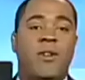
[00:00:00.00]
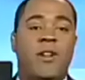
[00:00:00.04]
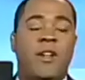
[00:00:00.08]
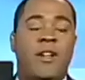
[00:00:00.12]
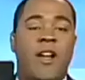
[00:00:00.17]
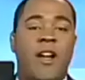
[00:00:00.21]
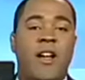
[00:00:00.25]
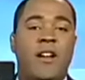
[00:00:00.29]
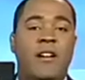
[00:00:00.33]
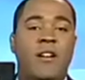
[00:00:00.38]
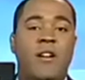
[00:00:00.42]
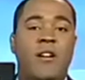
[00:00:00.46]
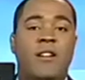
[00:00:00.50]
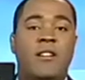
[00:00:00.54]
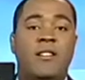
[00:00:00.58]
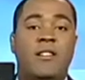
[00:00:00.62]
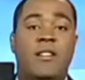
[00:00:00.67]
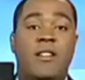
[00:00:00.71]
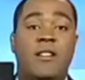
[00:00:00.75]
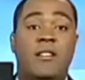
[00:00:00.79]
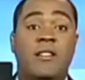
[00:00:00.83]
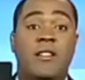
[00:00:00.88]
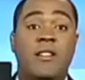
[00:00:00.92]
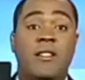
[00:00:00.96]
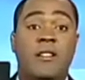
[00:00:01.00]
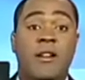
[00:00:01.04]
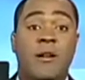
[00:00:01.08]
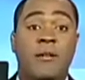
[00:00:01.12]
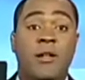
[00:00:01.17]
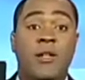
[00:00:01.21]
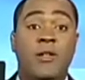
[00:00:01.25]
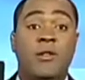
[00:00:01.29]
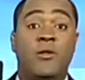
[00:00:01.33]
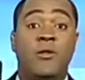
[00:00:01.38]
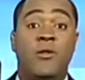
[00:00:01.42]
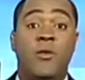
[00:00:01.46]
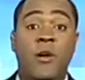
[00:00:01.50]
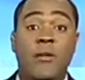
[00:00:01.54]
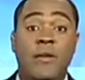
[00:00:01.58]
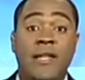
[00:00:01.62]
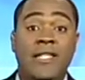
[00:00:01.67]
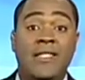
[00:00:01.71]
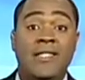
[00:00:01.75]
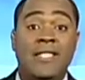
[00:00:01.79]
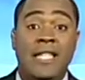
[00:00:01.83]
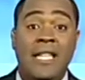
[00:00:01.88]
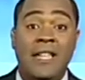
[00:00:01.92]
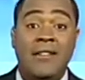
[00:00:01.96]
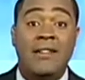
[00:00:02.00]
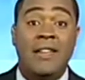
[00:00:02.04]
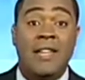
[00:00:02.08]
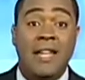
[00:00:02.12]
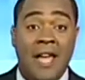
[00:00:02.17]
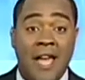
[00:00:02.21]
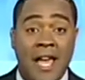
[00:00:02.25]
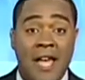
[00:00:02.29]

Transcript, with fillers: 29 in Arkansas CW's Women's Living